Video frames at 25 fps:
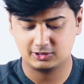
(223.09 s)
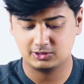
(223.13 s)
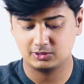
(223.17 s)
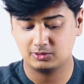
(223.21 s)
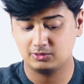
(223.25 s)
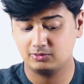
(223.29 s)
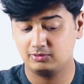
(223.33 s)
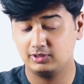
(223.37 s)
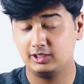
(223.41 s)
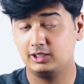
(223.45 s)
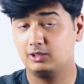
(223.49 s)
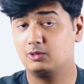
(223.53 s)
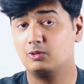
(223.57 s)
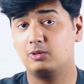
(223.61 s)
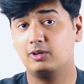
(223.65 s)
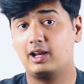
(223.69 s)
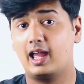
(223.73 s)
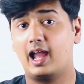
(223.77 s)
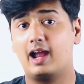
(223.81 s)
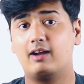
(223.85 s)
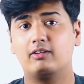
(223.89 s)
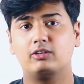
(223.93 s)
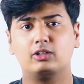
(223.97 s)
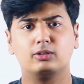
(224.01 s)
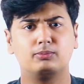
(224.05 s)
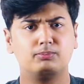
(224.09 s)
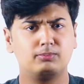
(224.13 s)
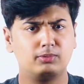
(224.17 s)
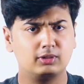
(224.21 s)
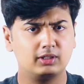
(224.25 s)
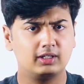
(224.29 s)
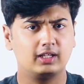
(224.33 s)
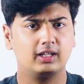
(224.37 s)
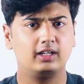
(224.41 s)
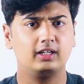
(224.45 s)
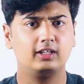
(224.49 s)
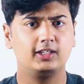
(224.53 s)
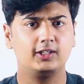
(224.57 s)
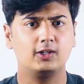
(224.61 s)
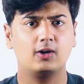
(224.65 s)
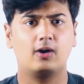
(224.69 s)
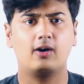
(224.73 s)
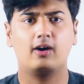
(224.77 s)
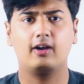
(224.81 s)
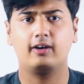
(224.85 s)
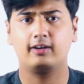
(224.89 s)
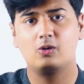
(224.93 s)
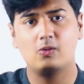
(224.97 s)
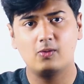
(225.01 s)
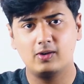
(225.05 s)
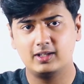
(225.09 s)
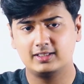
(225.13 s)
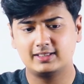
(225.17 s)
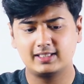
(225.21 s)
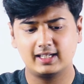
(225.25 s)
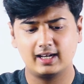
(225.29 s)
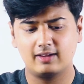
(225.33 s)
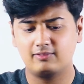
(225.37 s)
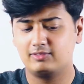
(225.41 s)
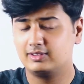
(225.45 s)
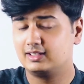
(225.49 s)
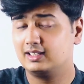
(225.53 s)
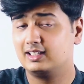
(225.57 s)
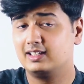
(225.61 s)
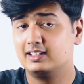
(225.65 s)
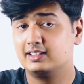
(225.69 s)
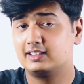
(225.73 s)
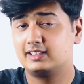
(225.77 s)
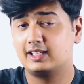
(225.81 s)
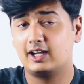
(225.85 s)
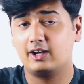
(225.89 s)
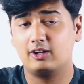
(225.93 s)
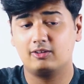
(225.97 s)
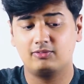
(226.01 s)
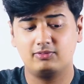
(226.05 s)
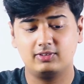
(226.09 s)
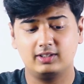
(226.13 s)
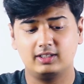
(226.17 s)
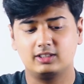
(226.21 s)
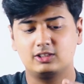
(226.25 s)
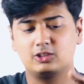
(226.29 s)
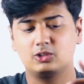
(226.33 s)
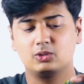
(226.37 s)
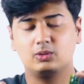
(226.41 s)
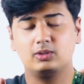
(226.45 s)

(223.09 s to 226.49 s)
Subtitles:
so we don't have to put in your OS and everything inside of it.